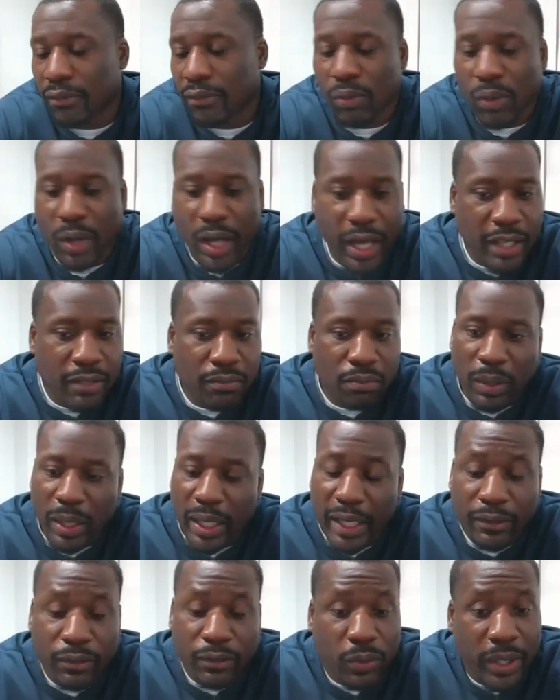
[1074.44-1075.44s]
white,
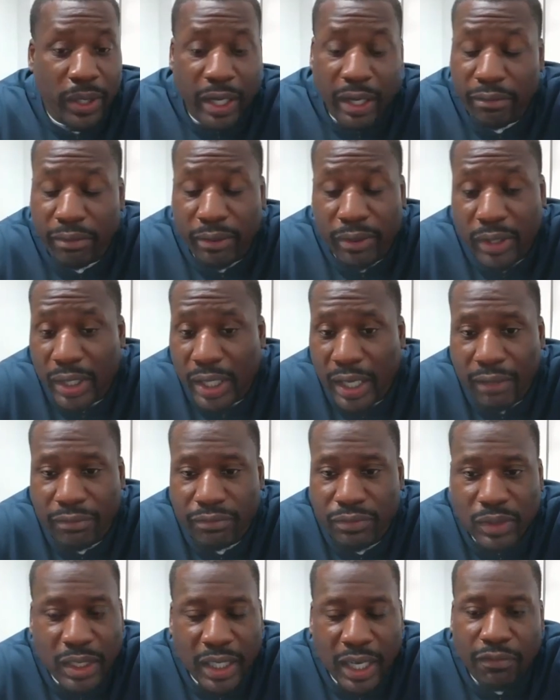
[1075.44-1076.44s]
Black, whatever,
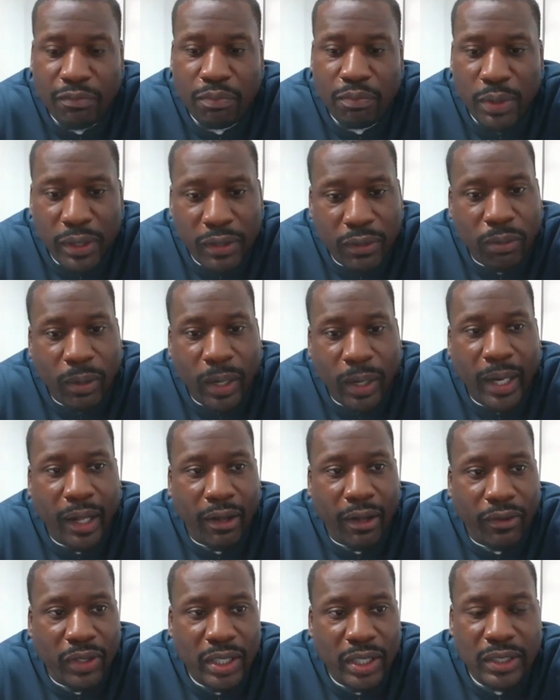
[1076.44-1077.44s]
that I've been
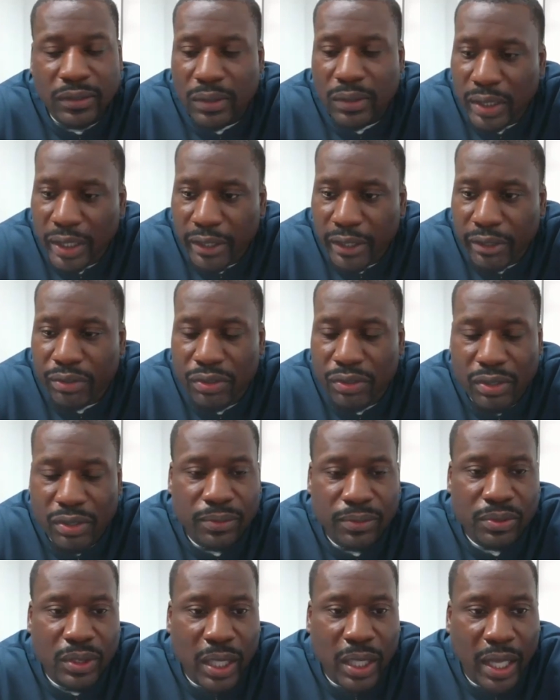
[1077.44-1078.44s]
around. His
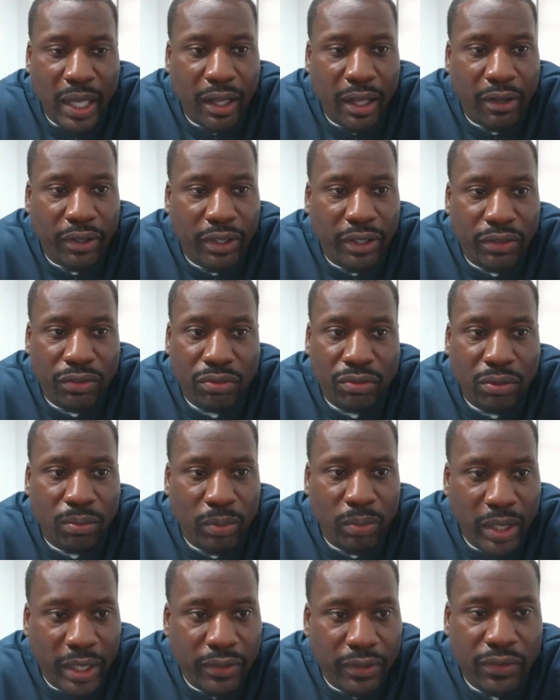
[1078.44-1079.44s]
leadership style is
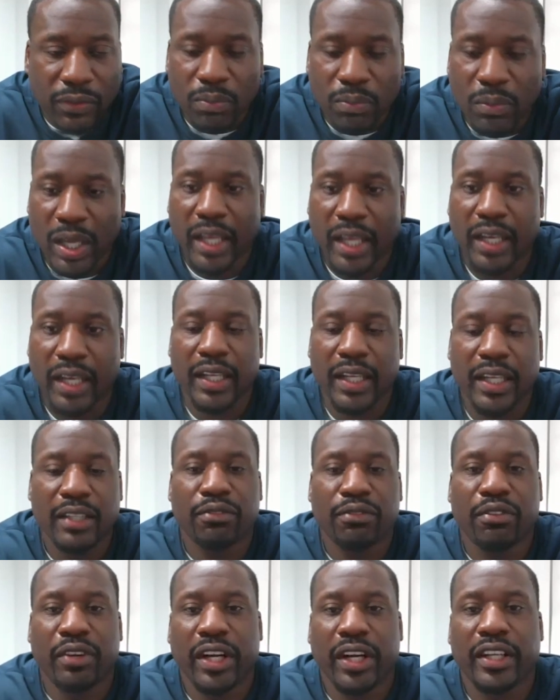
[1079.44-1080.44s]
tremendous, man. And
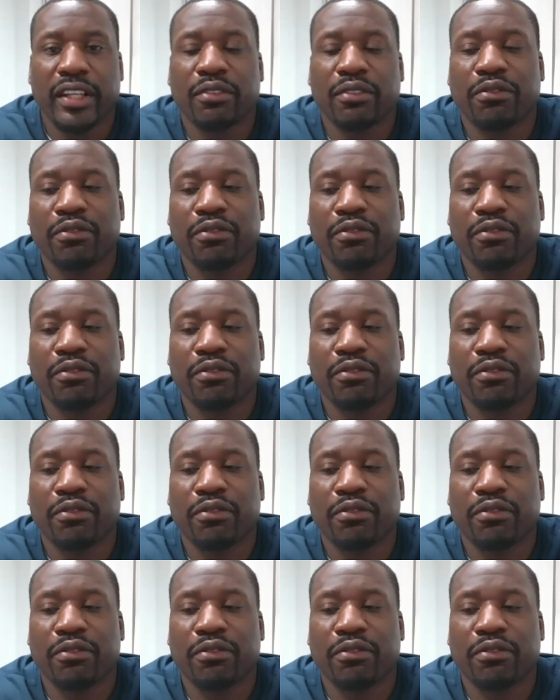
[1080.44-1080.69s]
he's very